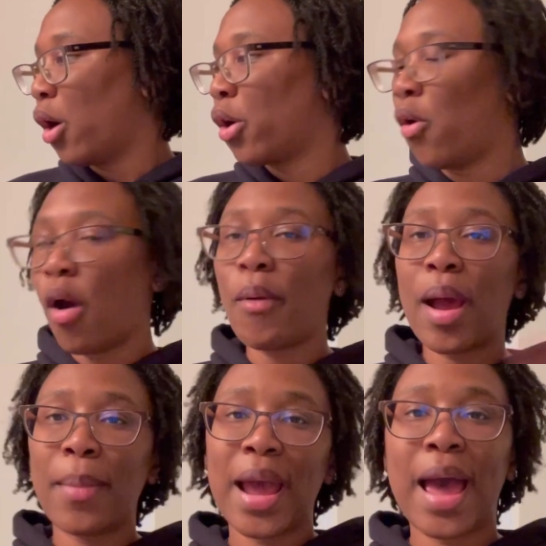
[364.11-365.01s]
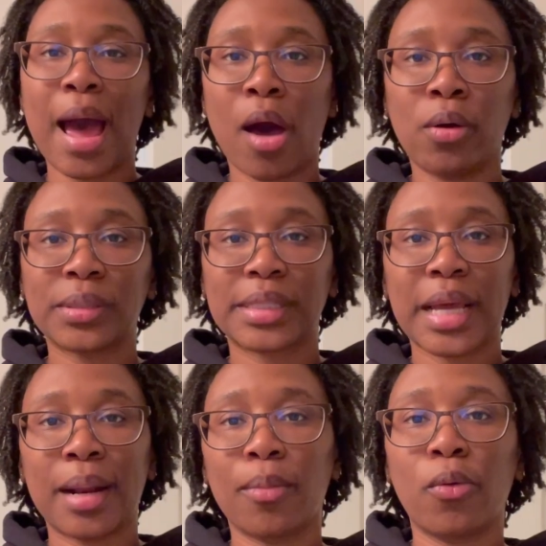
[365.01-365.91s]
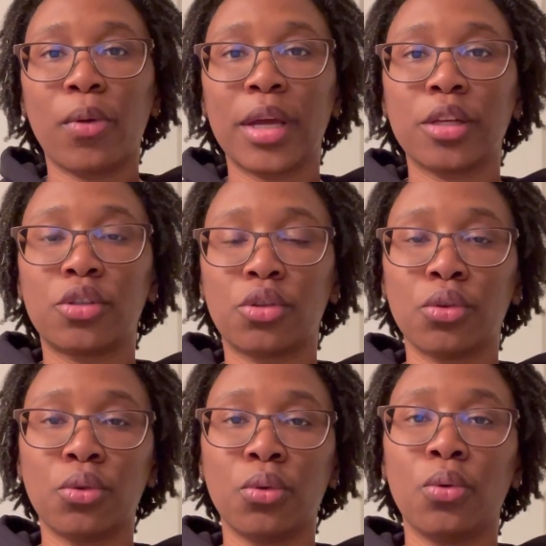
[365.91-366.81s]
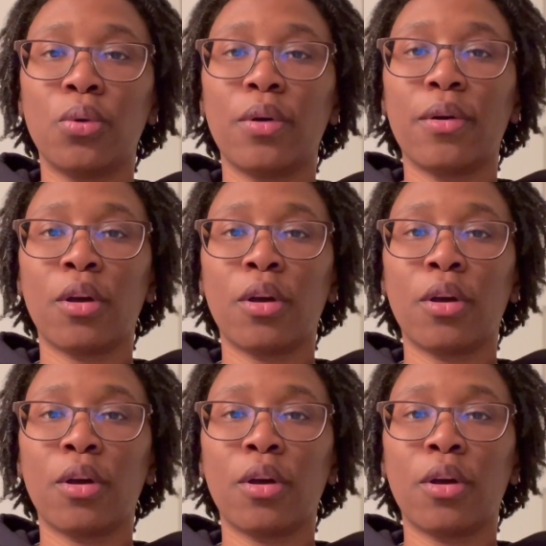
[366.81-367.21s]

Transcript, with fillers: go around my house and I'm going to